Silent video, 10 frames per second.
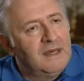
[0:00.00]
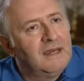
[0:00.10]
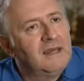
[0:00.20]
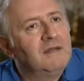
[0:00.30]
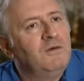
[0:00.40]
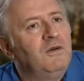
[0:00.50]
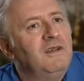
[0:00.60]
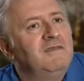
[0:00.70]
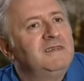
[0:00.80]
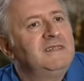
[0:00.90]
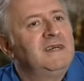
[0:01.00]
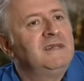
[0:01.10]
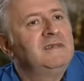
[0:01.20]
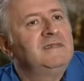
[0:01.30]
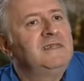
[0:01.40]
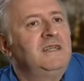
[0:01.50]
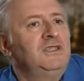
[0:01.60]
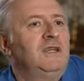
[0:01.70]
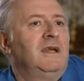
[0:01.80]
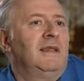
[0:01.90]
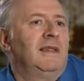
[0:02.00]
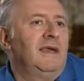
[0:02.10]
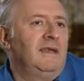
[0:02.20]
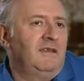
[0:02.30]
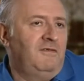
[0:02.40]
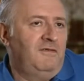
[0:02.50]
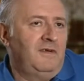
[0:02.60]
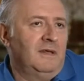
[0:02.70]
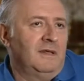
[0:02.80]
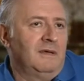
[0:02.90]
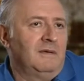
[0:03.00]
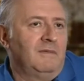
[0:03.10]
I got all of a sudden such an elated feeling.